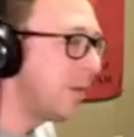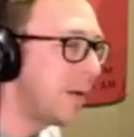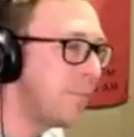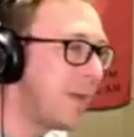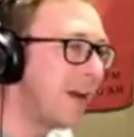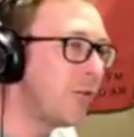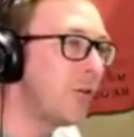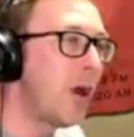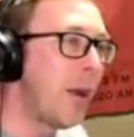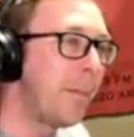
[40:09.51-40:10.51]
a
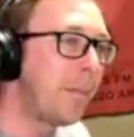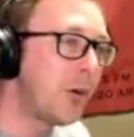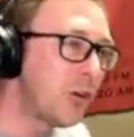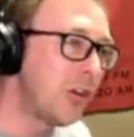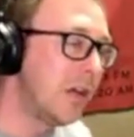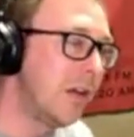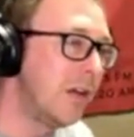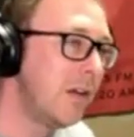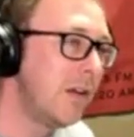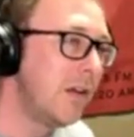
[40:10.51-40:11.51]
better person
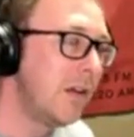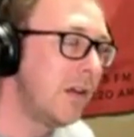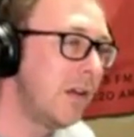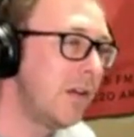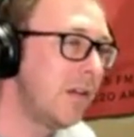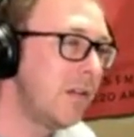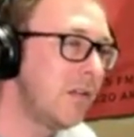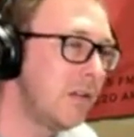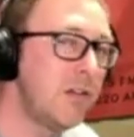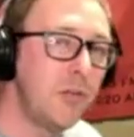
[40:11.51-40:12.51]

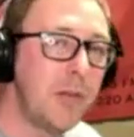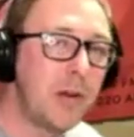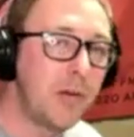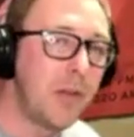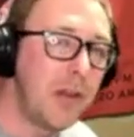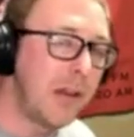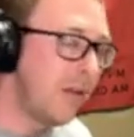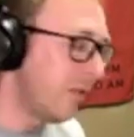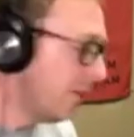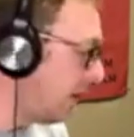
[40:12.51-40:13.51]
to do better
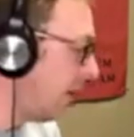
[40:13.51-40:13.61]
things in